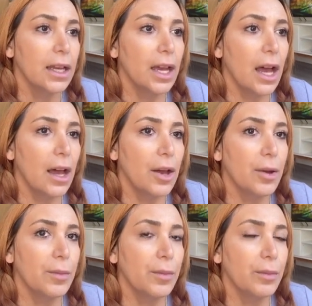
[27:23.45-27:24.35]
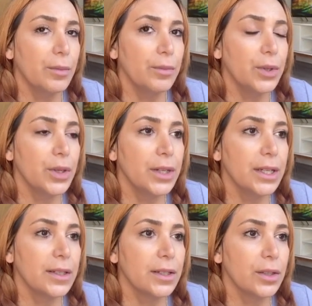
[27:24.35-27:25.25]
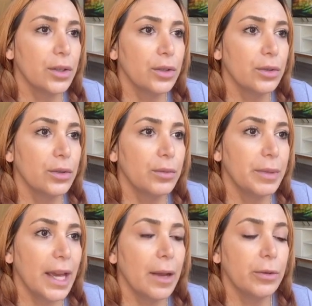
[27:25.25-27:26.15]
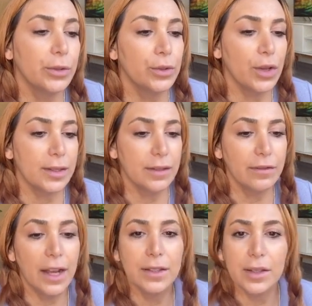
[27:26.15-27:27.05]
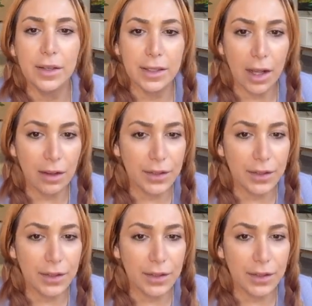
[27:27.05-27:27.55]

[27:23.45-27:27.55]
you need to be able to justify it to yourself.